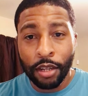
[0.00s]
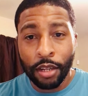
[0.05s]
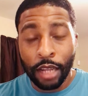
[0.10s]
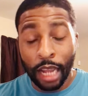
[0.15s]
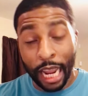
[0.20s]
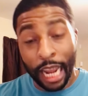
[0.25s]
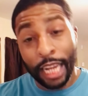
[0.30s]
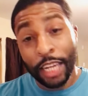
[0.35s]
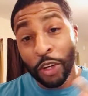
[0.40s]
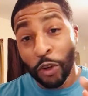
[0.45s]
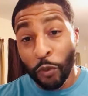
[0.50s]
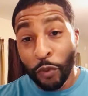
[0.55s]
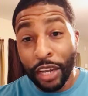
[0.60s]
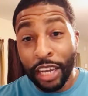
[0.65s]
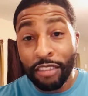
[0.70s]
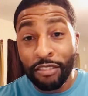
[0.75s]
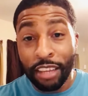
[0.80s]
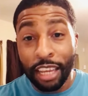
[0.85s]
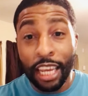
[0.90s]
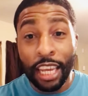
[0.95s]
And the
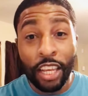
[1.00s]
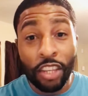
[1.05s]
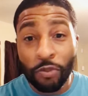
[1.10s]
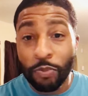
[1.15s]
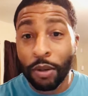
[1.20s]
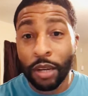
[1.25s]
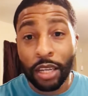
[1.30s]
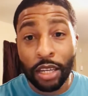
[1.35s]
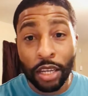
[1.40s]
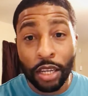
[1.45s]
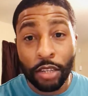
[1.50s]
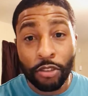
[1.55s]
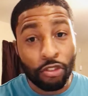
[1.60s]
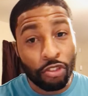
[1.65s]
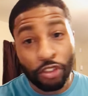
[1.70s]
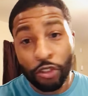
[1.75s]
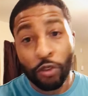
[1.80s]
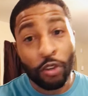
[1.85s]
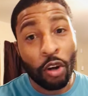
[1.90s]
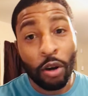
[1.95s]
reason is because
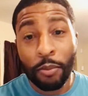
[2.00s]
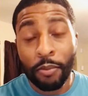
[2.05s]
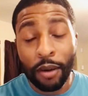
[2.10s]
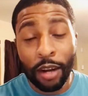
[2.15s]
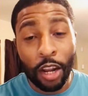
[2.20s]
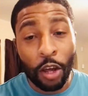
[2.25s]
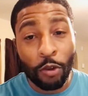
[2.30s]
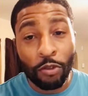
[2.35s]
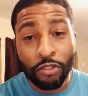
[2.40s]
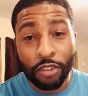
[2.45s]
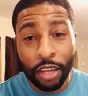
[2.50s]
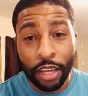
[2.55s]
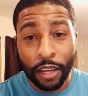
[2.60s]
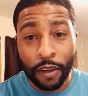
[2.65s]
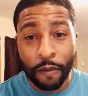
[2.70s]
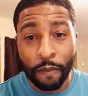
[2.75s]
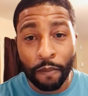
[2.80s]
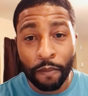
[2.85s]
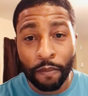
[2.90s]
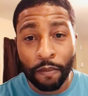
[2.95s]
you don't belong to him.
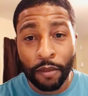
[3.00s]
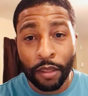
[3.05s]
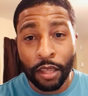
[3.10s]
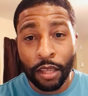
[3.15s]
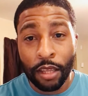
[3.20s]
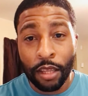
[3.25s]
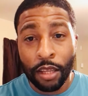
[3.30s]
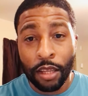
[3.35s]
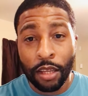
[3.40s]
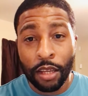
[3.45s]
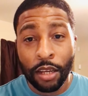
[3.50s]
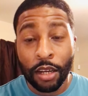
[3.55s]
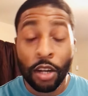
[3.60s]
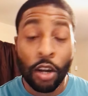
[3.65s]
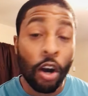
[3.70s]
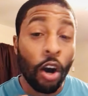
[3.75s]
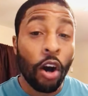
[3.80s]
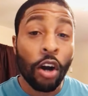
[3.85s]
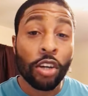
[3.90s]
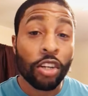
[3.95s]

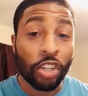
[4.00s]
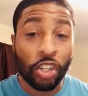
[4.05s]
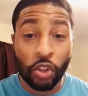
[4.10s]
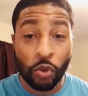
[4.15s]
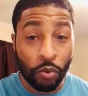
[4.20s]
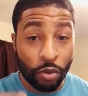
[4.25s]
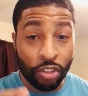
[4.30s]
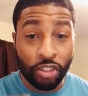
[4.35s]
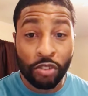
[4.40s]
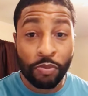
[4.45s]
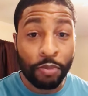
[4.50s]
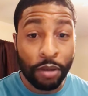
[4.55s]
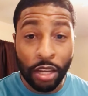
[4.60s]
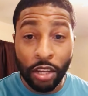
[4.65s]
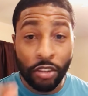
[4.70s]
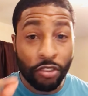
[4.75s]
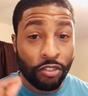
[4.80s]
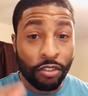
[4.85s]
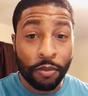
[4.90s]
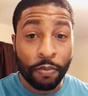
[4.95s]
God only responds
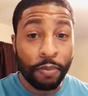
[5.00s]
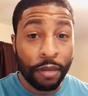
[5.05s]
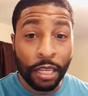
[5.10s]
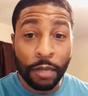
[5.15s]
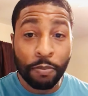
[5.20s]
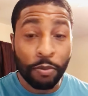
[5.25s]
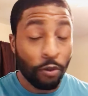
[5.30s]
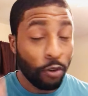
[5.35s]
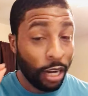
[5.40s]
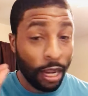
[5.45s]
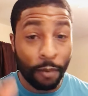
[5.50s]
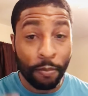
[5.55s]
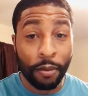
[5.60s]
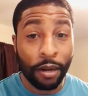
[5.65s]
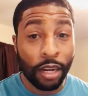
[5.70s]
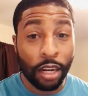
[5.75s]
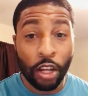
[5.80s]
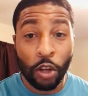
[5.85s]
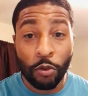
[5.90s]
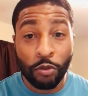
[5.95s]
to people that
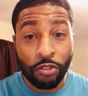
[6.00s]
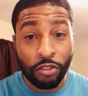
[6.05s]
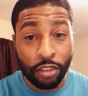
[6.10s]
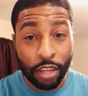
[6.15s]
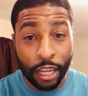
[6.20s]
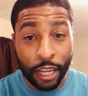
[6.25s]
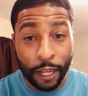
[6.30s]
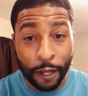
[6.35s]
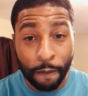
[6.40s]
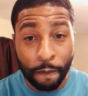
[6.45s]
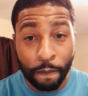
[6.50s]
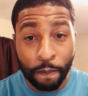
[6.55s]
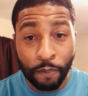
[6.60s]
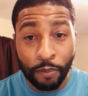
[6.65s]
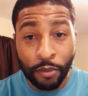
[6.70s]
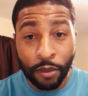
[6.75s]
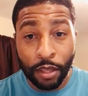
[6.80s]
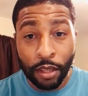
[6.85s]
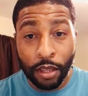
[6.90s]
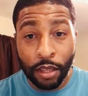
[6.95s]
belongs to him
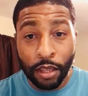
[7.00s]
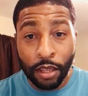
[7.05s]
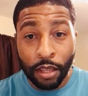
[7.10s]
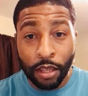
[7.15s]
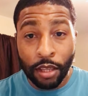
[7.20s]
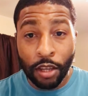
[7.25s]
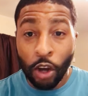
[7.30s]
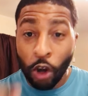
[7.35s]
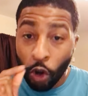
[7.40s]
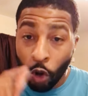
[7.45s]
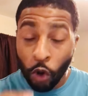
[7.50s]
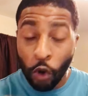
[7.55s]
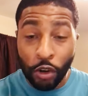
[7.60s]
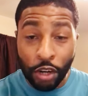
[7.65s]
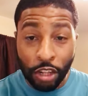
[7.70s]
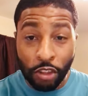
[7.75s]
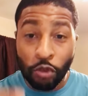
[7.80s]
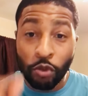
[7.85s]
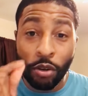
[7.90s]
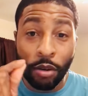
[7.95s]
according
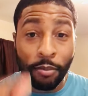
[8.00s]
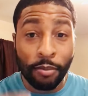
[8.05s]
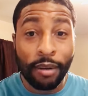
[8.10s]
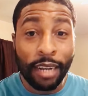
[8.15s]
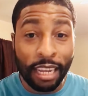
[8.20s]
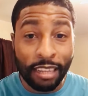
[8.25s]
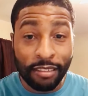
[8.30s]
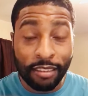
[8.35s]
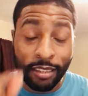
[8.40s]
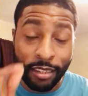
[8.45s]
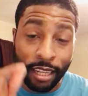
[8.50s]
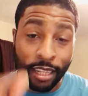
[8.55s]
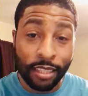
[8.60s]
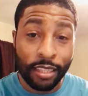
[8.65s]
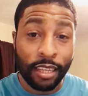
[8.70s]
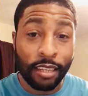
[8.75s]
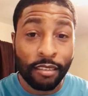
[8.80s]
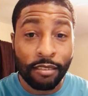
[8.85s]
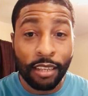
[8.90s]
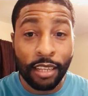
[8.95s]
to a blessing that they're
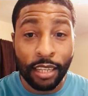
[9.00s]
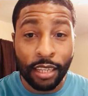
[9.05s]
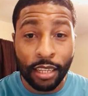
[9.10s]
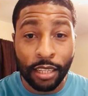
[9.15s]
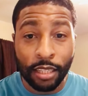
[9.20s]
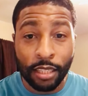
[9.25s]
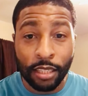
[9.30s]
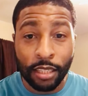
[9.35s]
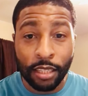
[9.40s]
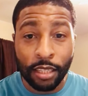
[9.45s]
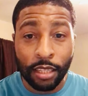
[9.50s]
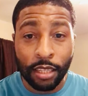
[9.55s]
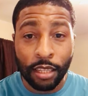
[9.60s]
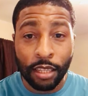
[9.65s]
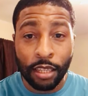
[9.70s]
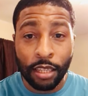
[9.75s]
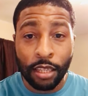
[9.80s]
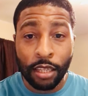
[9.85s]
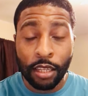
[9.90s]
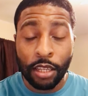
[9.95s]
seeking.
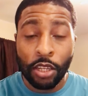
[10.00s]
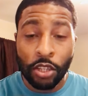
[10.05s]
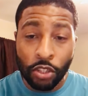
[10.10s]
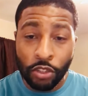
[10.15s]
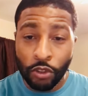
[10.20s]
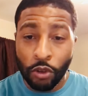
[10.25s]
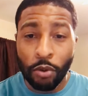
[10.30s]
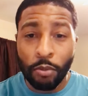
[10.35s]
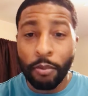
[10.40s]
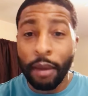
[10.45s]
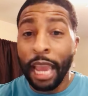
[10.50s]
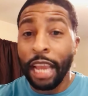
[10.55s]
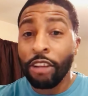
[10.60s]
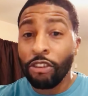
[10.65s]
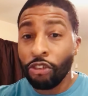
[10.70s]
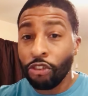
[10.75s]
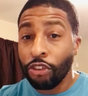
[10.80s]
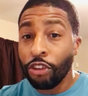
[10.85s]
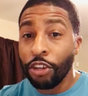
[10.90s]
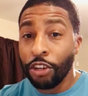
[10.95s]
So make
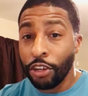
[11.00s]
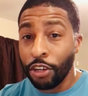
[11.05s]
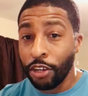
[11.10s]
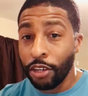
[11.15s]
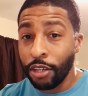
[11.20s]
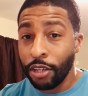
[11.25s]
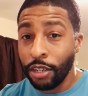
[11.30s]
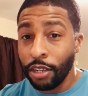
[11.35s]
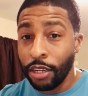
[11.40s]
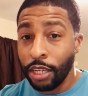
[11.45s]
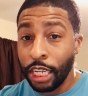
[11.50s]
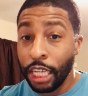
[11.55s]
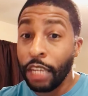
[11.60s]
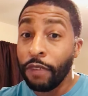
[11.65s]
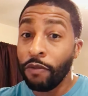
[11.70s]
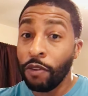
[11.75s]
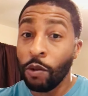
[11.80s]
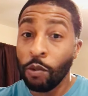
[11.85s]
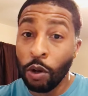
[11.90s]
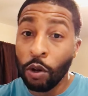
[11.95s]
sure if
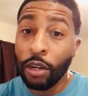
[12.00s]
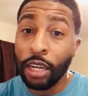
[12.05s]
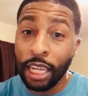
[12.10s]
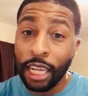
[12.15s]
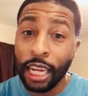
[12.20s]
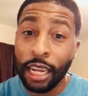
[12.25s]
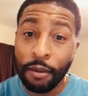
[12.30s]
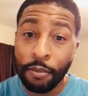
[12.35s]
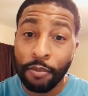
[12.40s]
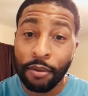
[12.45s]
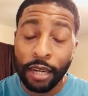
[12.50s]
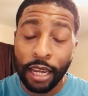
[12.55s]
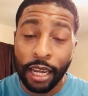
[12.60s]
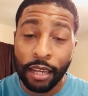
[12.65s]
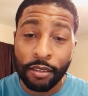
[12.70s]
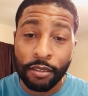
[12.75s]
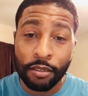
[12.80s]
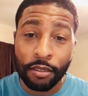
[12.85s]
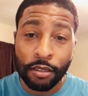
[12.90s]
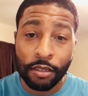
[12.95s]
you want to get
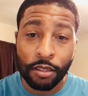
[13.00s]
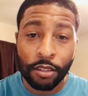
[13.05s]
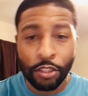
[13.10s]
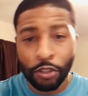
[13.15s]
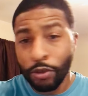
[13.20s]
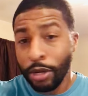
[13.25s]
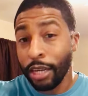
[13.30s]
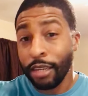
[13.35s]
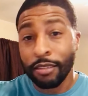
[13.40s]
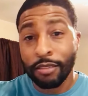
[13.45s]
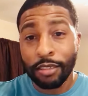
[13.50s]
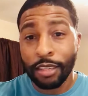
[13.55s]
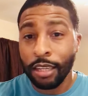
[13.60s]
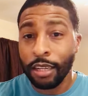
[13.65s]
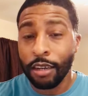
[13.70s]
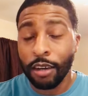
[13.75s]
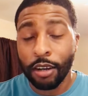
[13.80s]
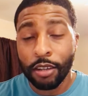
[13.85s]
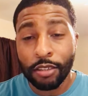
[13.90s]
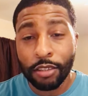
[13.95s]
blessed, you got to seek
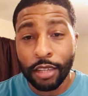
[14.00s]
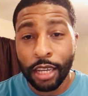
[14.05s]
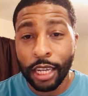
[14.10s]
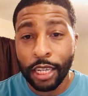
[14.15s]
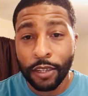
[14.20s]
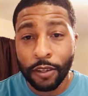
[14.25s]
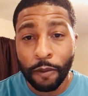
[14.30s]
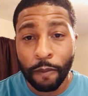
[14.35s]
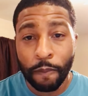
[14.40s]
God's kingdom.